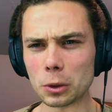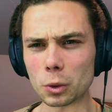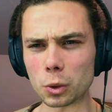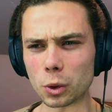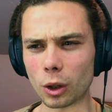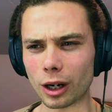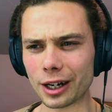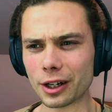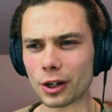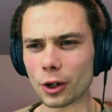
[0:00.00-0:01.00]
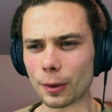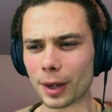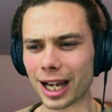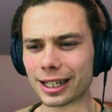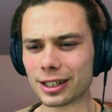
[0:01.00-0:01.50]
I don't know,
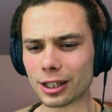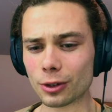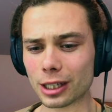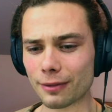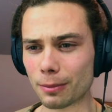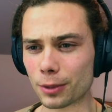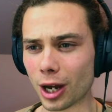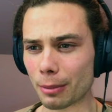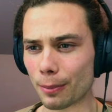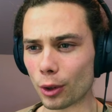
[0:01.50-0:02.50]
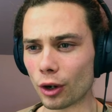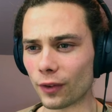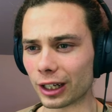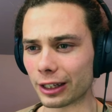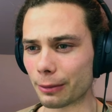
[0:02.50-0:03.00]
I guess I just have to time it
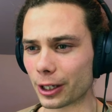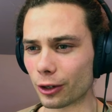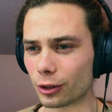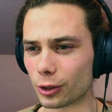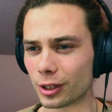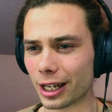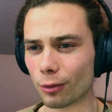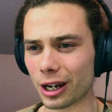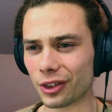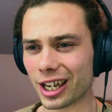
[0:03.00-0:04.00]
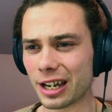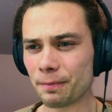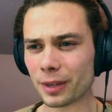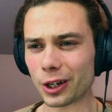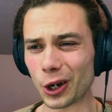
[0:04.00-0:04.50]
perfectly. There we go, just use that right there,
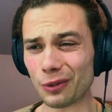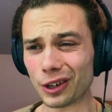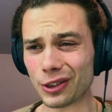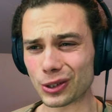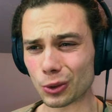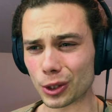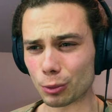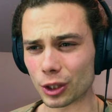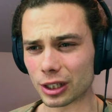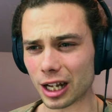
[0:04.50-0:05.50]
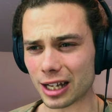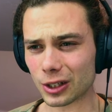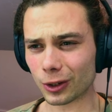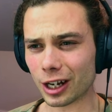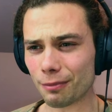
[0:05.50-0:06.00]
and hopefully the swords will just last
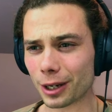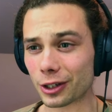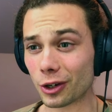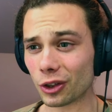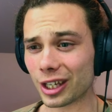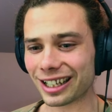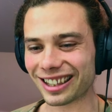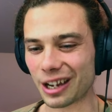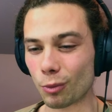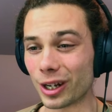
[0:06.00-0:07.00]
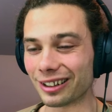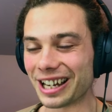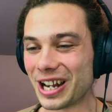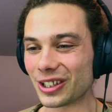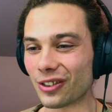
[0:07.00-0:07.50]
long enough, but I don't think they will,
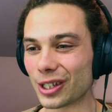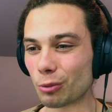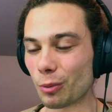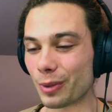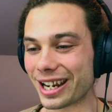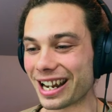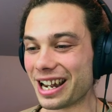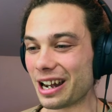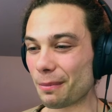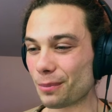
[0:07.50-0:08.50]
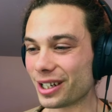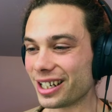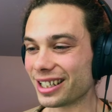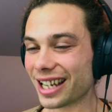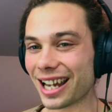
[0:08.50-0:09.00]
so this will be a
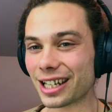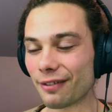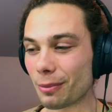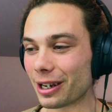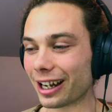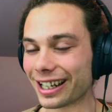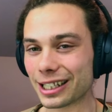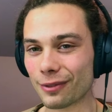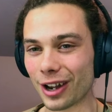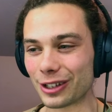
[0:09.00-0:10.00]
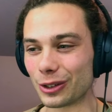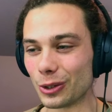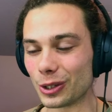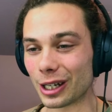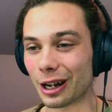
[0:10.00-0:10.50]
pretty sad day for me. I guess if I
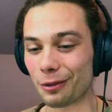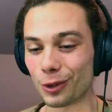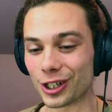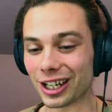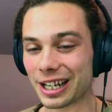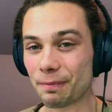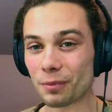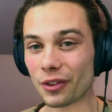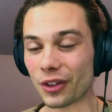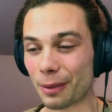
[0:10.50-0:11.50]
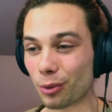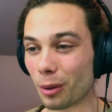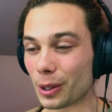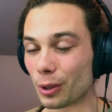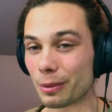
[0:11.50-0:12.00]
used it originally, then they
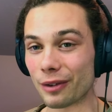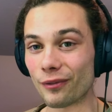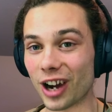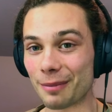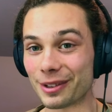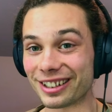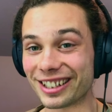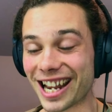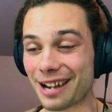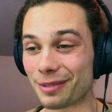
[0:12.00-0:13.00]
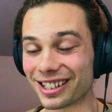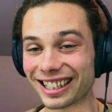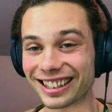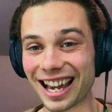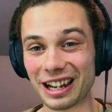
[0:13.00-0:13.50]
probably would have been fine, but damn, just
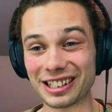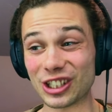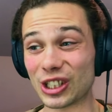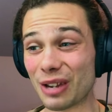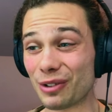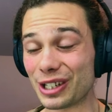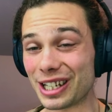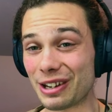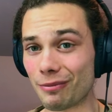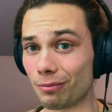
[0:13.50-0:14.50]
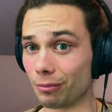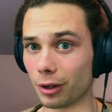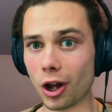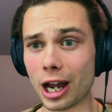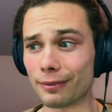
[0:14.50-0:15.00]
like that, 70
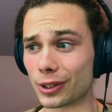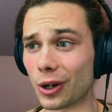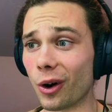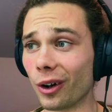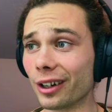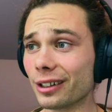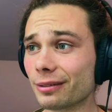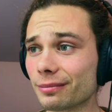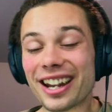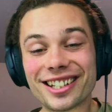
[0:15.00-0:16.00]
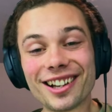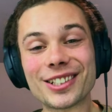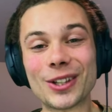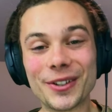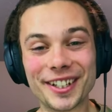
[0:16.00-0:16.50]
lives gone. That does
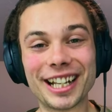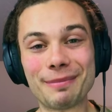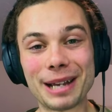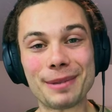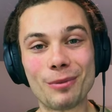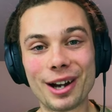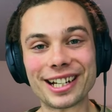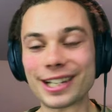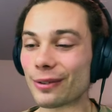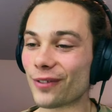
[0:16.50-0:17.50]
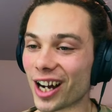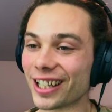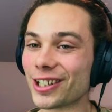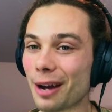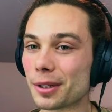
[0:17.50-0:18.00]
certainly make me wonder, is it
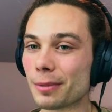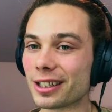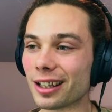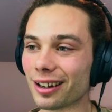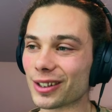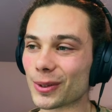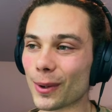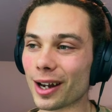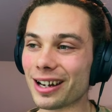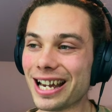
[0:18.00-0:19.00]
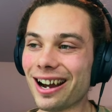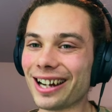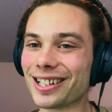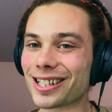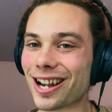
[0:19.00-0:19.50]
finally time to be selling Sauda? I
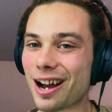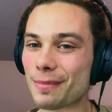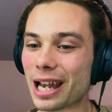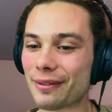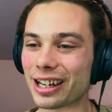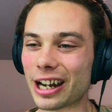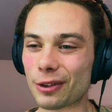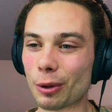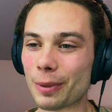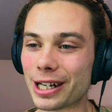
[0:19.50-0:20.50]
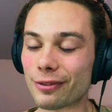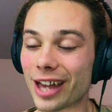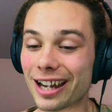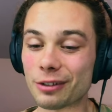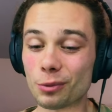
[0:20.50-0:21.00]
just can't be having another repeat of
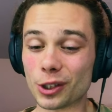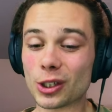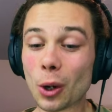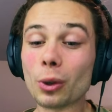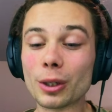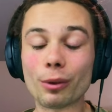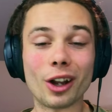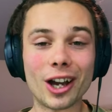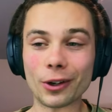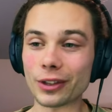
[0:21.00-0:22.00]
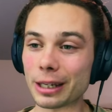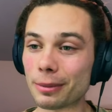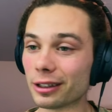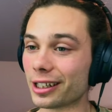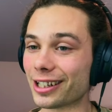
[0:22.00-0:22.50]
that and solely relying on the
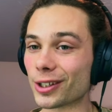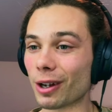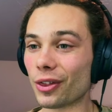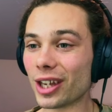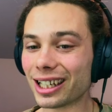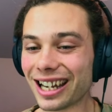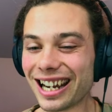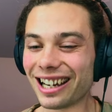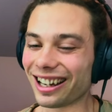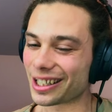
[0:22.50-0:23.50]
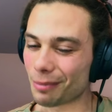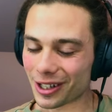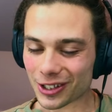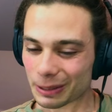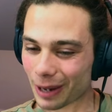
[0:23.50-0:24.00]
ability. And so I think, as
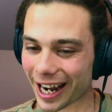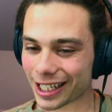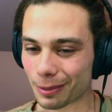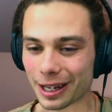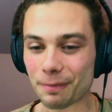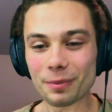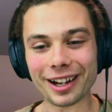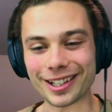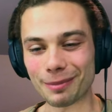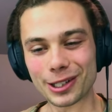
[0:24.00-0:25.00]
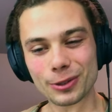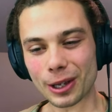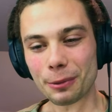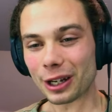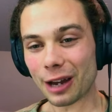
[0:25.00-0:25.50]
much as it pains me, and as much as
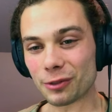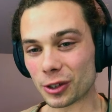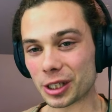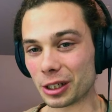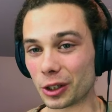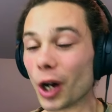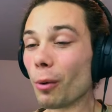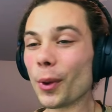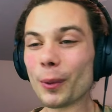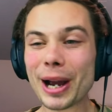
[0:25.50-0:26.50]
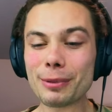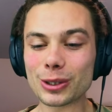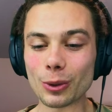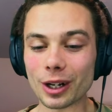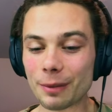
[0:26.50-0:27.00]
I would love just to go all the way with
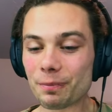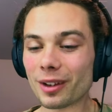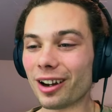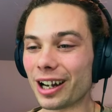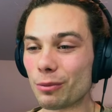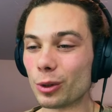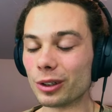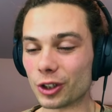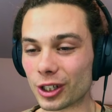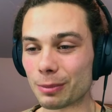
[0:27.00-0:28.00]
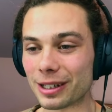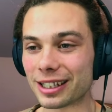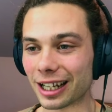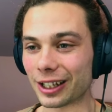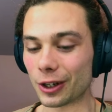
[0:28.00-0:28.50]
Sauda, I will just be
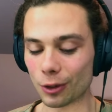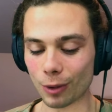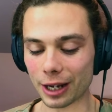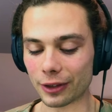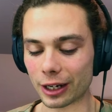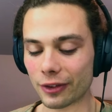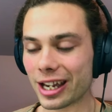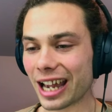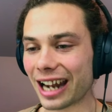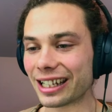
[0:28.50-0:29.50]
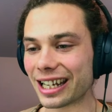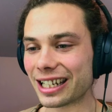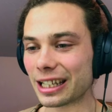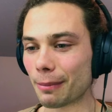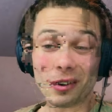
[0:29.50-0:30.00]
selling her right then and there and
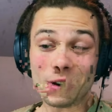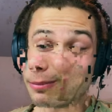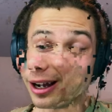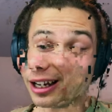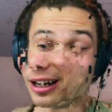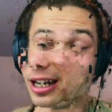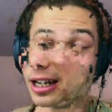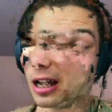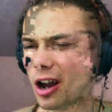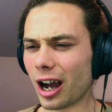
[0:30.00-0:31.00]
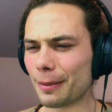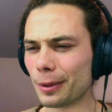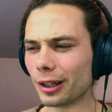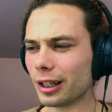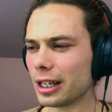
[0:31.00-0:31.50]
getting the Monkey Buccaneer. I
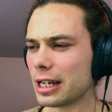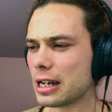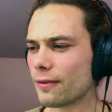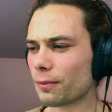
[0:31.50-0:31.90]
believe,